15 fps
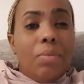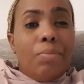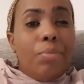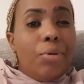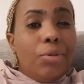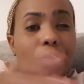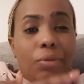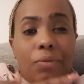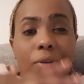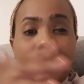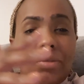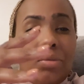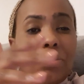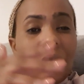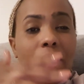Both of
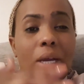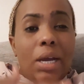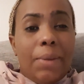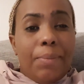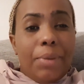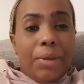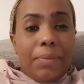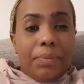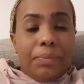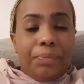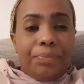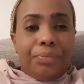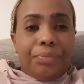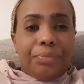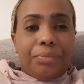us, we were happy.
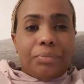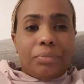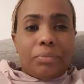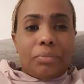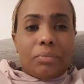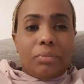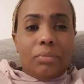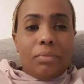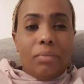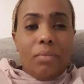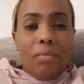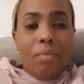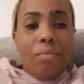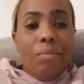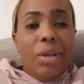
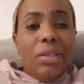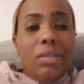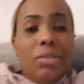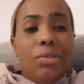But